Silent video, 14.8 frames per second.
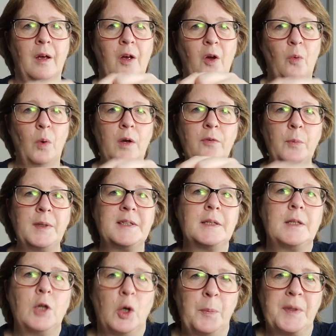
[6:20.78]
What if we did
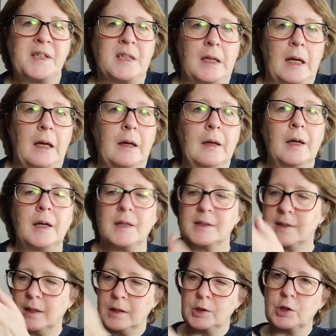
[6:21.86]
the opposite?
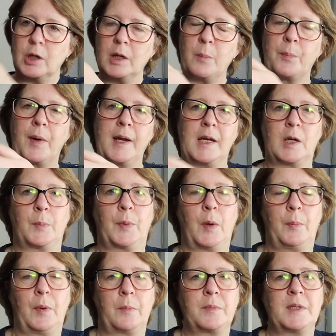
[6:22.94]
Instead of trying to break a
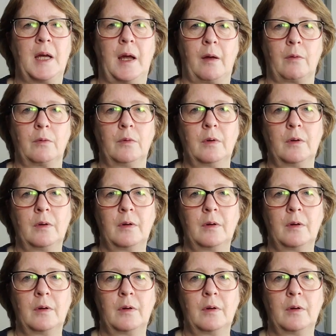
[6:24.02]
problem down,